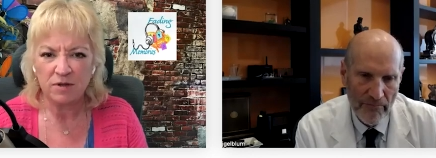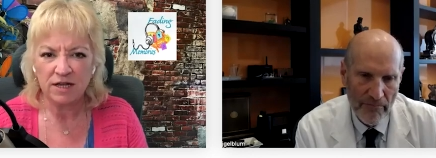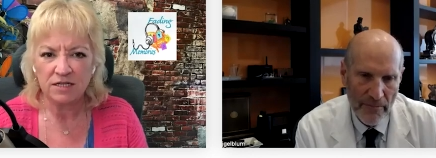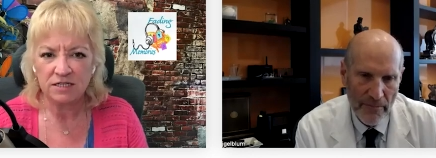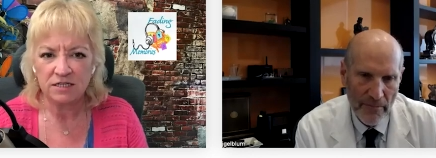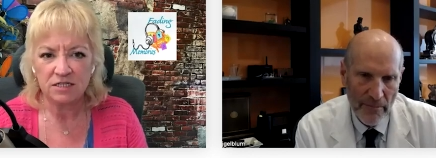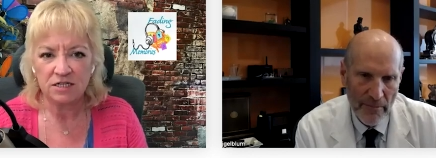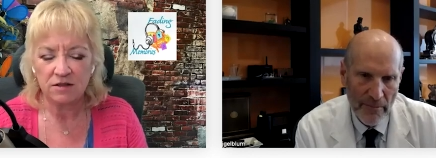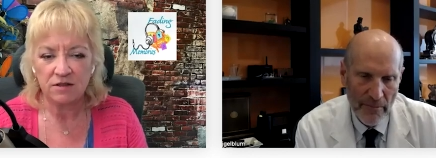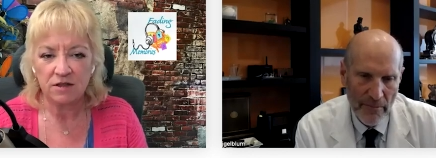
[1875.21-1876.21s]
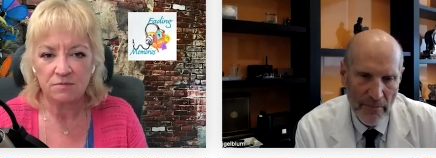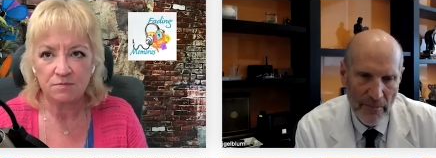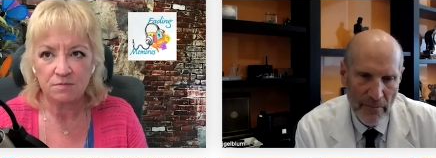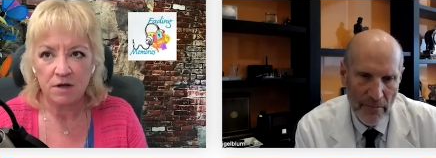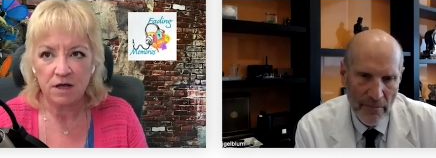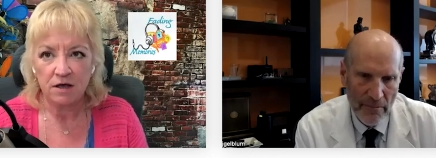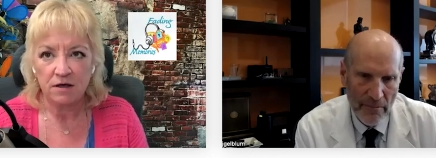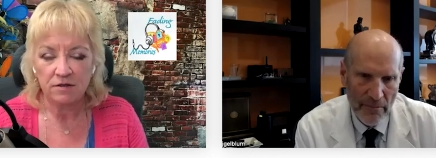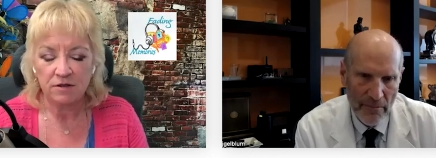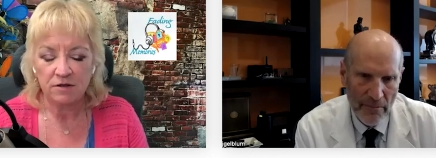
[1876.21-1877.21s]
Speaker 1: bleeds and the the
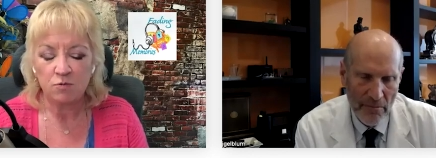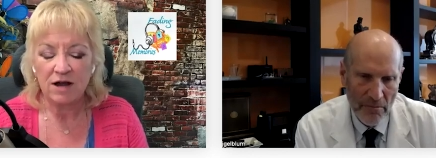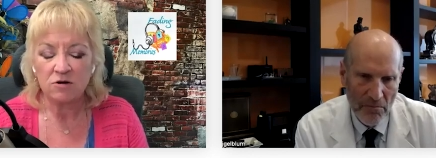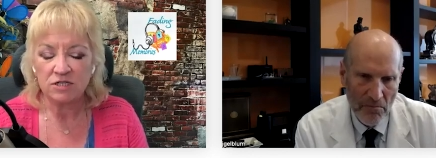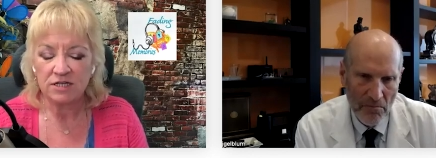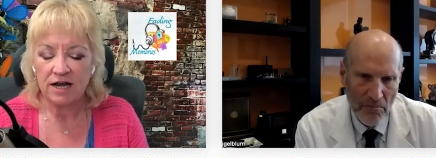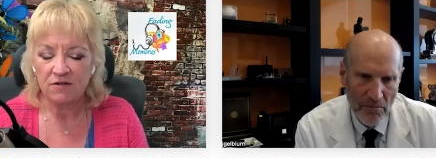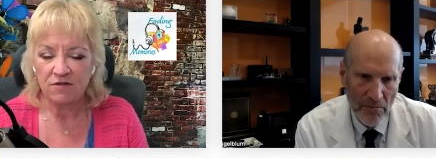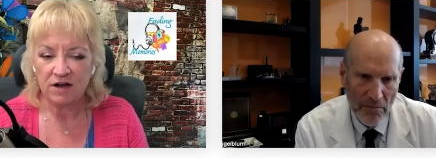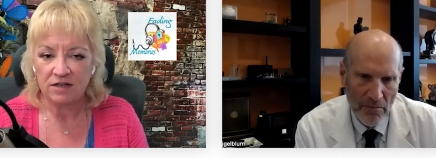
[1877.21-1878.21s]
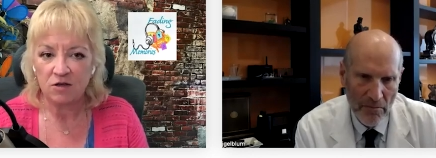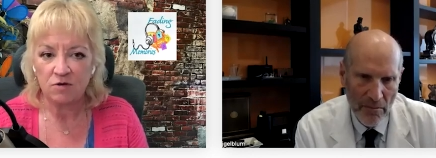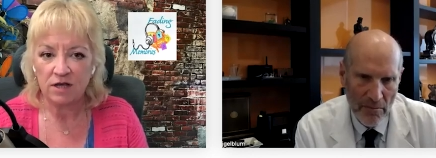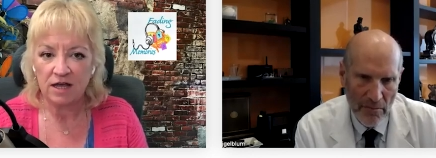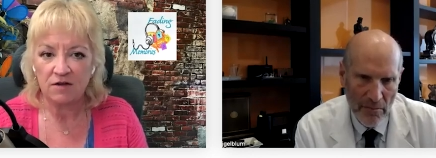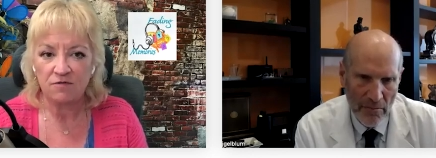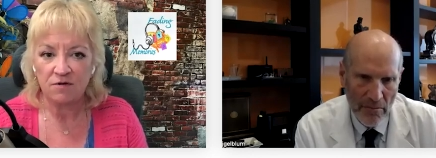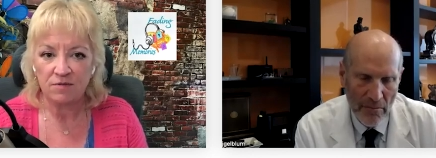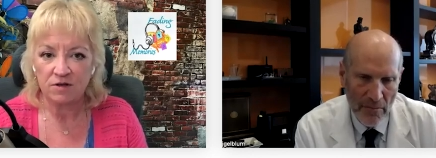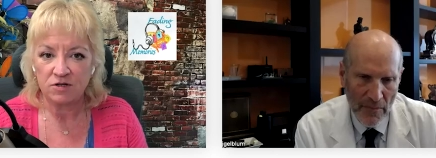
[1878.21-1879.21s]
the rare side effect that you can get
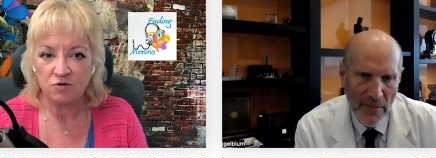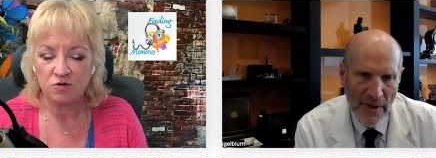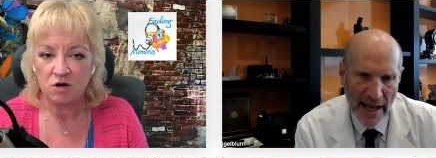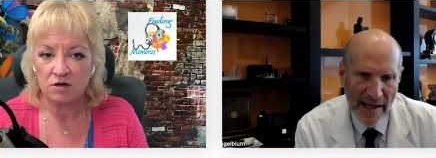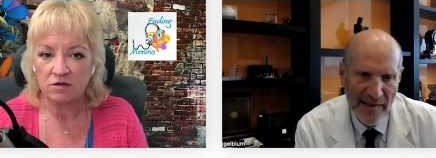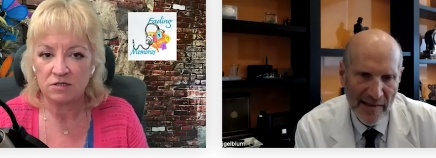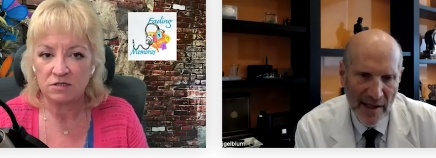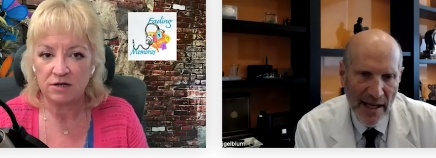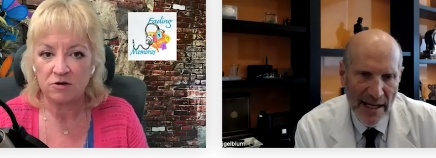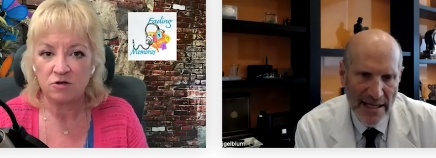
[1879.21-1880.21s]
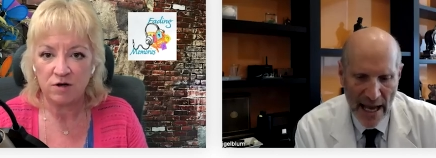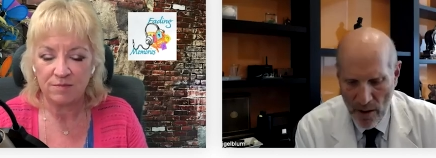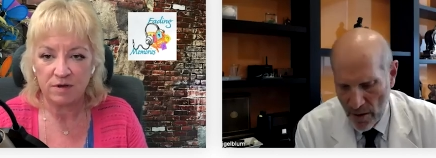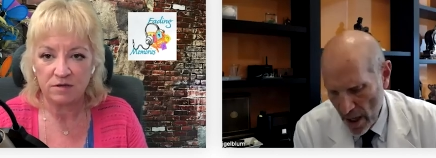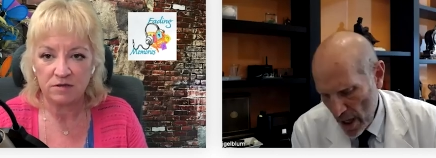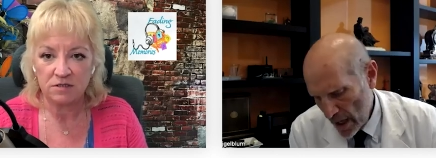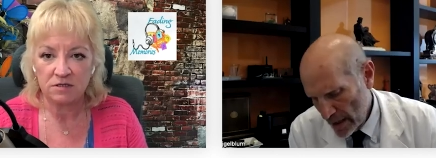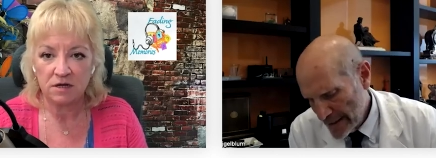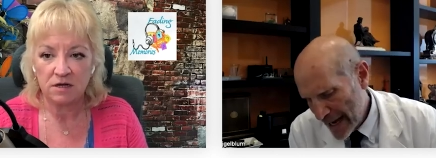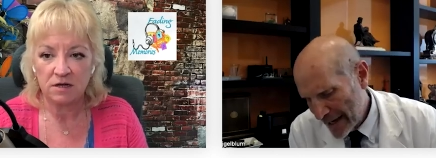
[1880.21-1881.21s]
from the two drugs yes. that are yeah.
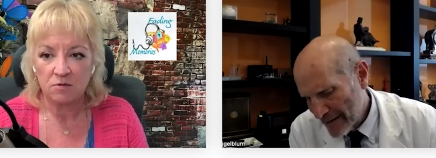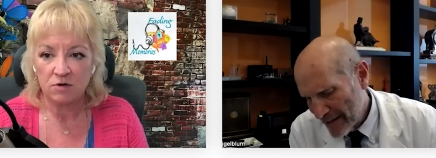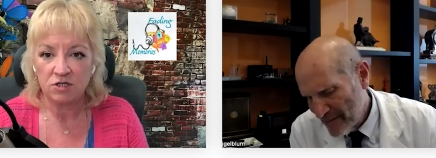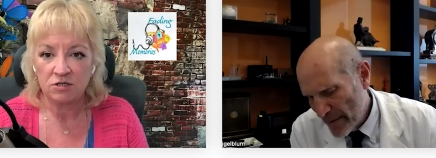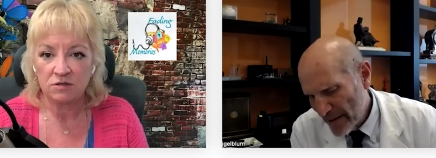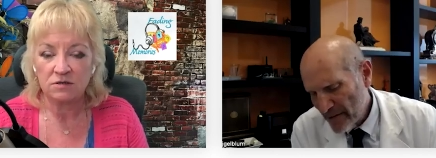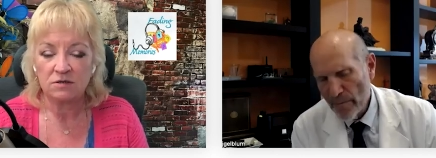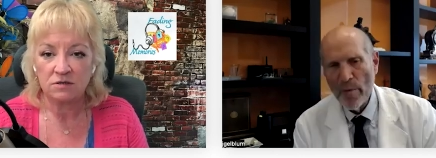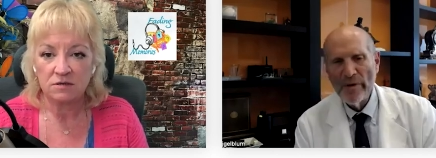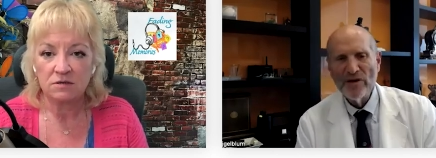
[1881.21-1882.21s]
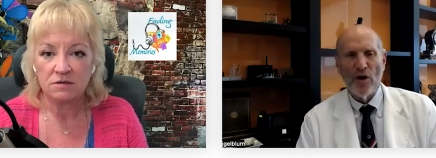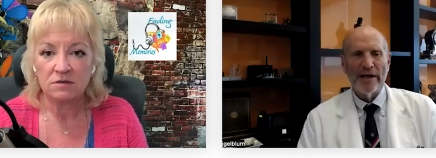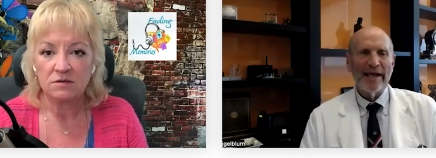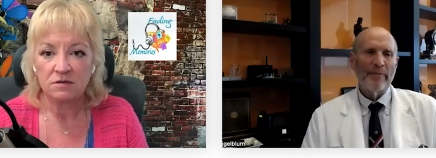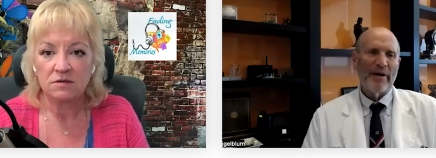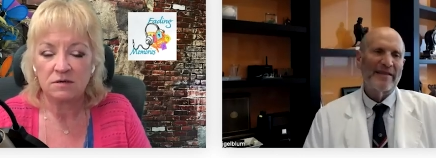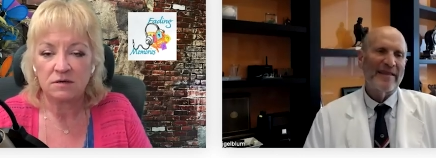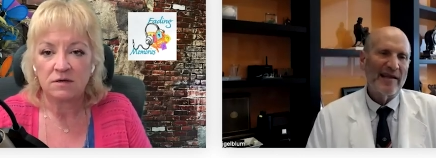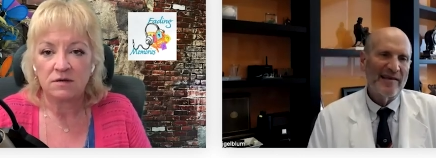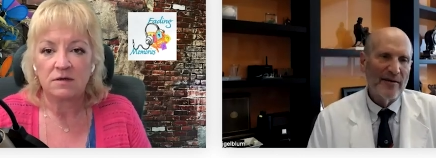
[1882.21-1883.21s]
treatments.
Speaker 2: Yeah, I, I, spent a moment talking about
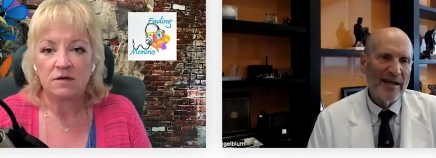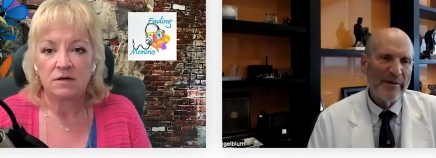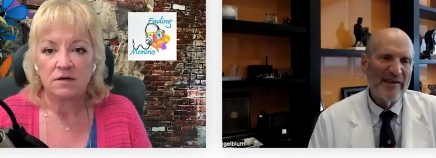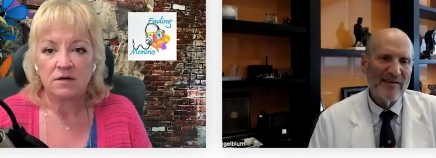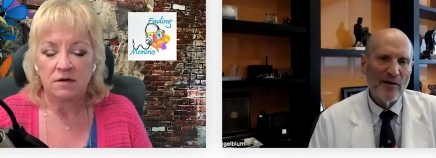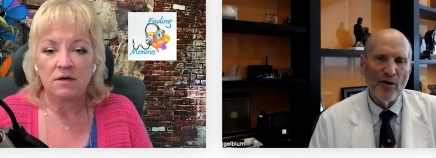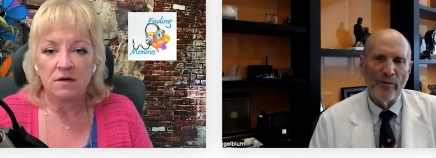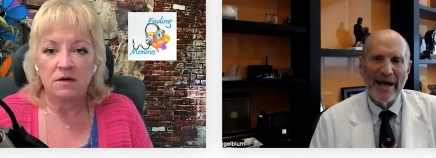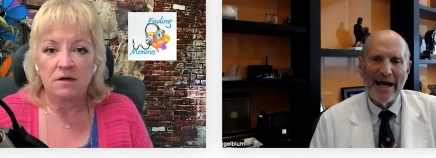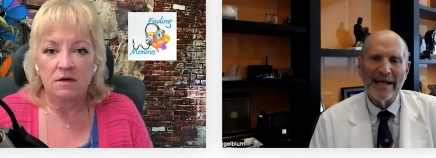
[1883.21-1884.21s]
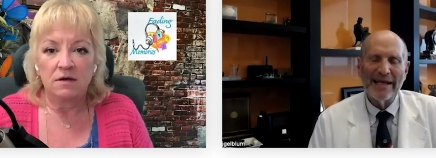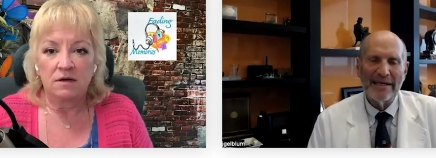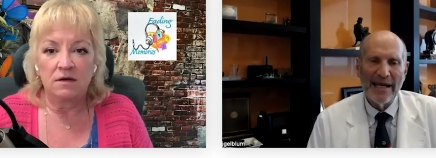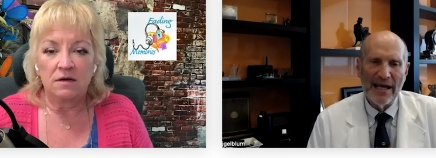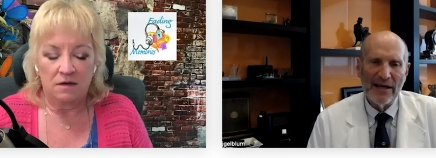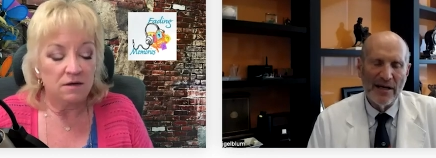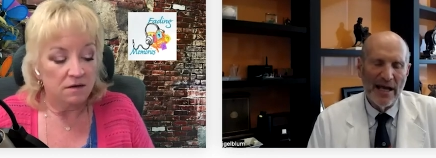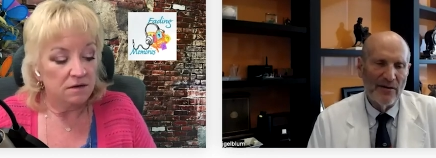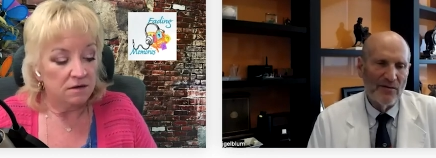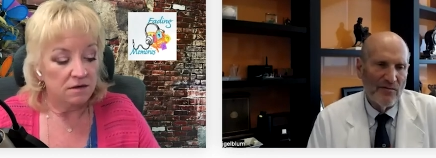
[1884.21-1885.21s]
that, so let me circle back and and
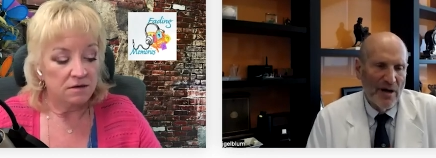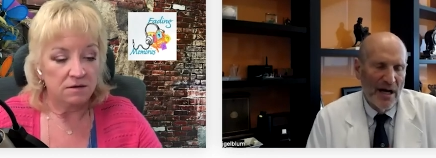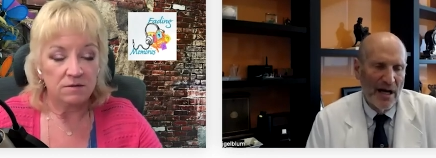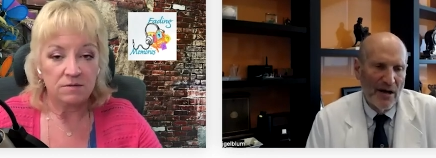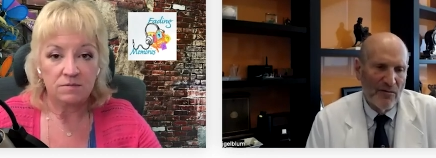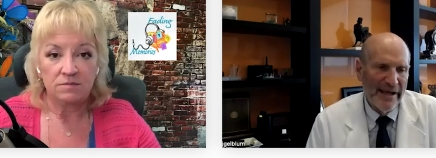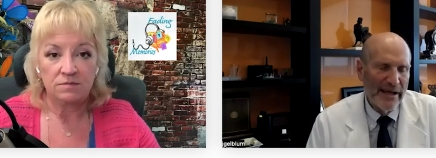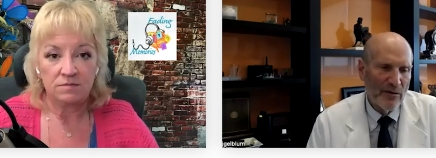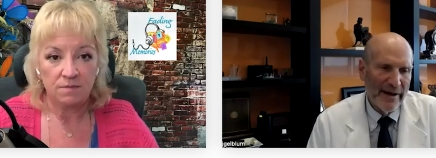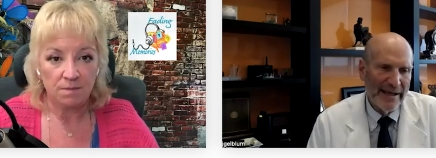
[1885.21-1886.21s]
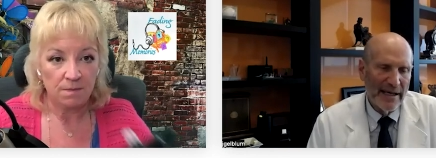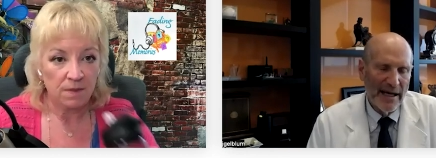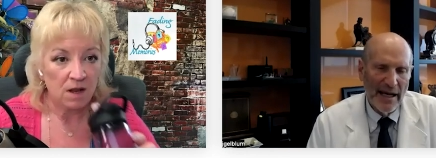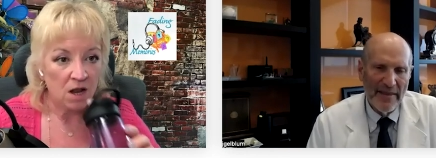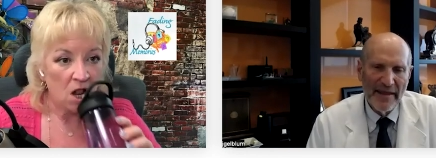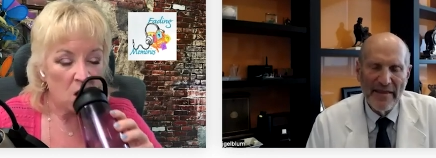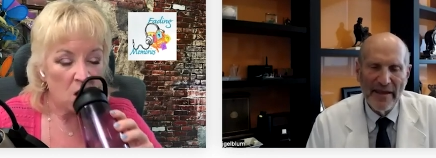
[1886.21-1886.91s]
and uh, reiterate uh, the the